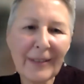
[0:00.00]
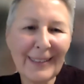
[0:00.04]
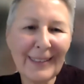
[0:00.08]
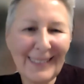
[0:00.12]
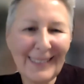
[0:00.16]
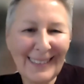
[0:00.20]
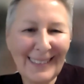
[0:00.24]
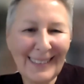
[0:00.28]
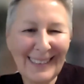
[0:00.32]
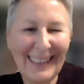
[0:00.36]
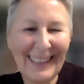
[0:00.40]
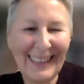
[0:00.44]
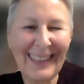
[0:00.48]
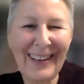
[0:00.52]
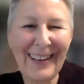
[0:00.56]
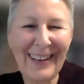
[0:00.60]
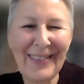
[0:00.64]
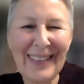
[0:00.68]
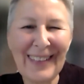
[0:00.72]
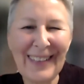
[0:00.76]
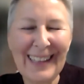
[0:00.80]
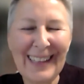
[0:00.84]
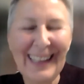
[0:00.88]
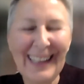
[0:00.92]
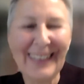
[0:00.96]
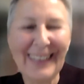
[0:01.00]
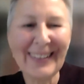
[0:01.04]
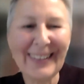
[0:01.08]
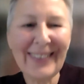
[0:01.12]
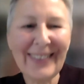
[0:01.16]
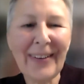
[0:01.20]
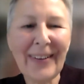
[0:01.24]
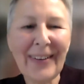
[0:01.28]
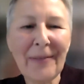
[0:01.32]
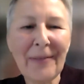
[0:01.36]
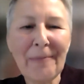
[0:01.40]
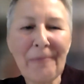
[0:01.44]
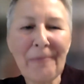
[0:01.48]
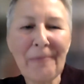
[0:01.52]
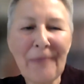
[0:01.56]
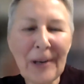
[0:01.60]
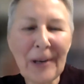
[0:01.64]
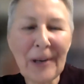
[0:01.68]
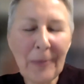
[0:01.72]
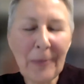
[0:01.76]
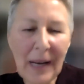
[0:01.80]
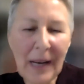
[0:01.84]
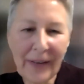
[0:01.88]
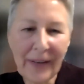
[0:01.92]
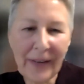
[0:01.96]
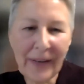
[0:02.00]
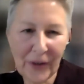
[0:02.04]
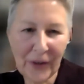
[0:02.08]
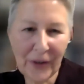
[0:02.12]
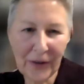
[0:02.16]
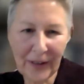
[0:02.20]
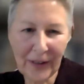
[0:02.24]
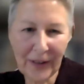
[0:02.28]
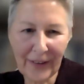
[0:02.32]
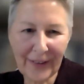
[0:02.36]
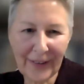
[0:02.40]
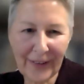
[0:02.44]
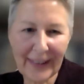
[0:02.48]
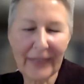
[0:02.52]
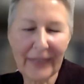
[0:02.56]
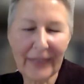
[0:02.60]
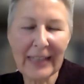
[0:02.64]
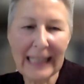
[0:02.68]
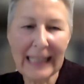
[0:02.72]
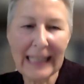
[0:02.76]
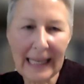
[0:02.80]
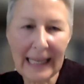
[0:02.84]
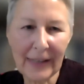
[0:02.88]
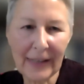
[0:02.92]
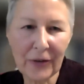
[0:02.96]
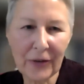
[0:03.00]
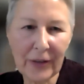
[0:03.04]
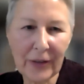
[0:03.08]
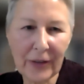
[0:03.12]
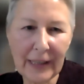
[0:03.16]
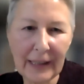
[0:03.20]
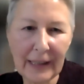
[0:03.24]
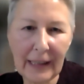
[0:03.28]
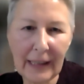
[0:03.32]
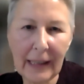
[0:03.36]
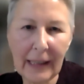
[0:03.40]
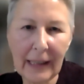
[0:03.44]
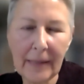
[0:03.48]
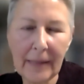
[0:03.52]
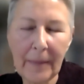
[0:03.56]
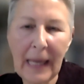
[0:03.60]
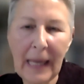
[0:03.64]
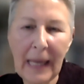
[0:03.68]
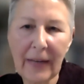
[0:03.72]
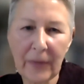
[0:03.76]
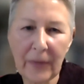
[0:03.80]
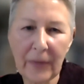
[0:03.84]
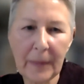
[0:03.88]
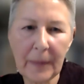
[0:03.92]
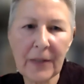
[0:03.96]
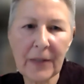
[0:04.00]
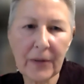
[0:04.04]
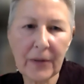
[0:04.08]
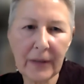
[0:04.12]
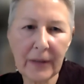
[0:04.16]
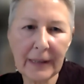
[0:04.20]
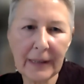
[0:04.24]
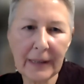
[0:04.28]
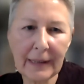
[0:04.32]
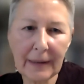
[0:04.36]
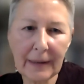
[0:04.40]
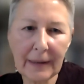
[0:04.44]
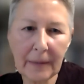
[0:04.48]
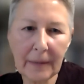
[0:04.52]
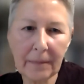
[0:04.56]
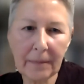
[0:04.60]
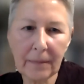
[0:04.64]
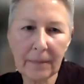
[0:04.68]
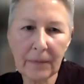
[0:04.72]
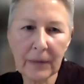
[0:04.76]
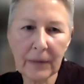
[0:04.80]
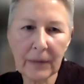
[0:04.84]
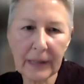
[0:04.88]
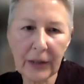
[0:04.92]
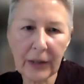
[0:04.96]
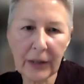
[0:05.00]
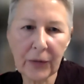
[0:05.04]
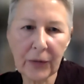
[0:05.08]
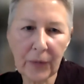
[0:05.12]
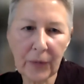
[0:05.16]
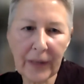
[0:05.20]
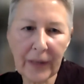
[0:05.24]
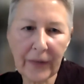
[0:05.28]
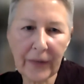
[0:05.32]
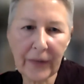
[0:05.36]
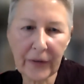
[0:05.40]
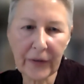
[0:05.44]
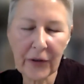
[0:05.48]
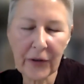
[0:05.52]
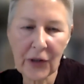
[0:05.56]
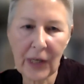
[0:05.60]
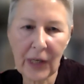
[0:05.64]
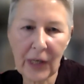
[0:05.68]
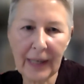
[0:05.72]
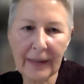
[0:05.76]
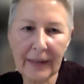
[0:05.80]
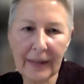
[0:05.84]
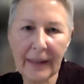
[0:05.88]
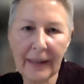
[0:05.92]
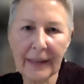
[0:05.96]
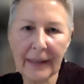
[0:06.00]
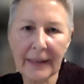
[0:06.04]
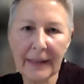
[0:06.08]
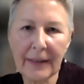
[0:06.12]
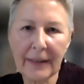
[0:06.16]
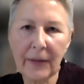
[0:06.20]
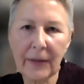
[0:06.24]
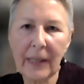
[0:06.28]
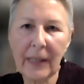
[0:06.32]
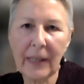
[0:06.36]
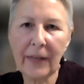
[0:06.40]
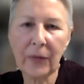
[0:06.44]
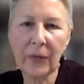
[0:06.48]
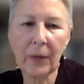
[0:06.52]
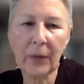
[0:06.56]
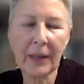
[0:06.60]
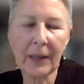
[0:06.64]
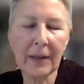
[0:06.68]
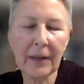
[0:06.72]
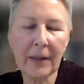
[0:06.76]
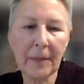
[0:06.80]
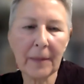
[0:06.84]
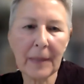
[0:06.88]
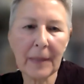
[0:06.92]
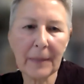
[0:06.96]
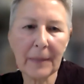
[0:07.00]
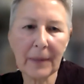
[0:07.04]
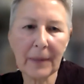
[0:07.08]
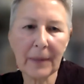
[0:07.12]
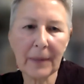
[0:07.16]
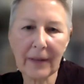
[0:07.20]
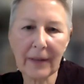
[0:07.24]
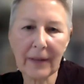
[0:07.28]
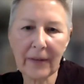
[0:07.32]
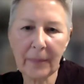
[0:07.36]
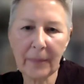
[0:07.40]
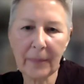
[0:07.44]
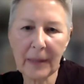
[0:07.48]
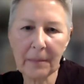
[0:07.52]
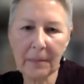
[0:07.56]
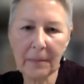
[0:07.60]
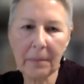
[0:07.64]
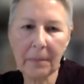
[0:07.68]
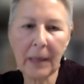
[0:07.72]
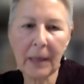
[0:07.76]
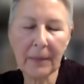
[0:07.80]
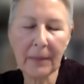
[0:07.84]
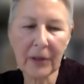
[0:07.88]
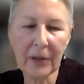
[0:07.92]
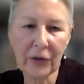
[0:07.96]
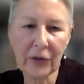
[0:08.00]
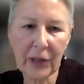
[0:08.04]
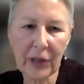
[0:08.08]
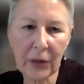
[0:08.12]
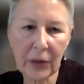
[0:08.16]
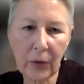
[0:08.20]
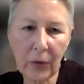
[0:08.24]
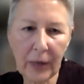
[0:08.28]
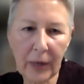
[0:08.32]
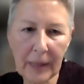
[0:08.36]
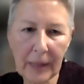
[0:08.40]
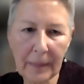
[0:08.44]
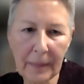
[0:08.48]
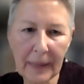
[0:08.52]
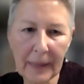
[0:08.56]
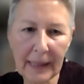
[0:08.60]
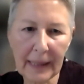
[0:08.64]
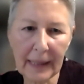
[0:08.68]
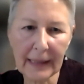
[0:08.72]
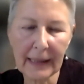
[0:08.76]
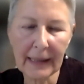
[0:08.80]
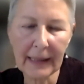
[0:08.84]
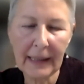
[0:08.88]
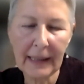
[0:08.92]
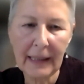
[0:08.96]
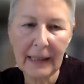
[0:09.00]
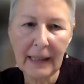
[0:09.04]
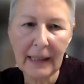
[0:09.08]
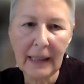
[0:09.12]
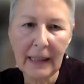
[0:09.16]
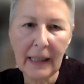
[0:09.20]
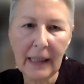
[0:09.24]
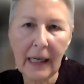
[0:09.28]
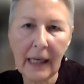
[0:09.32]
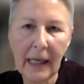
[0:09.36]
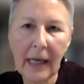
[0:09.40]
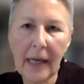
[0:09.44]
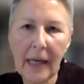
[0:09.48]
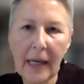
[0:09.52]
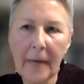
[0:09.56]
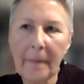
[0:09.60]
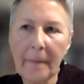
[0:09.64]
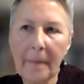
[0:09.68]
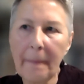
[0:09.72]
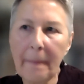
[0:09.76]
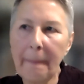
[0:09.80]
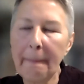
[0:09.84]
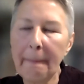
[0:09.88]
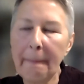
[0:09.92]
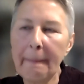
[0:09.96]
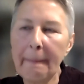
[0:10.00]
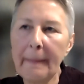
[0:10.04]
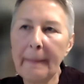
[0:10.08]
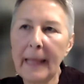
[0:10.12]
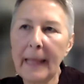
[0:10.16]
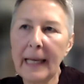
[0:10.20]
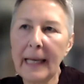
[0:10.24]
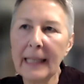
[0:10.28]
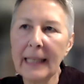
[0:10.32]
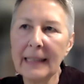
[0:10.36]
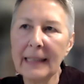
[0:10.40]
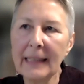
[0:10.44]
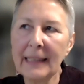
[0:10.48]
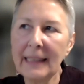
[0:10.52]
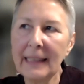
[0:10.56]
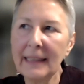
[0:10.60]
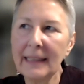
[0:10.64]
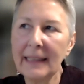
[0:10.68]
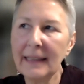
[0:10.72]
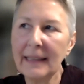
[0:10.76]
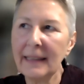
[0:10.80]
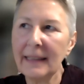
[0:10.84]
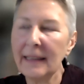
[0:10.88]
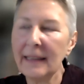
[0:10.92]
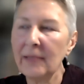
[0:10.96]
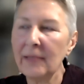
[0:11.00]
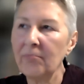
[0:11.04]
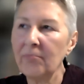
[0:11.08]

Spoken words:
you know, one of my students, David Landry, has been doing some really good research on this. So he's one of the people that's been publishing quite a bit. And he's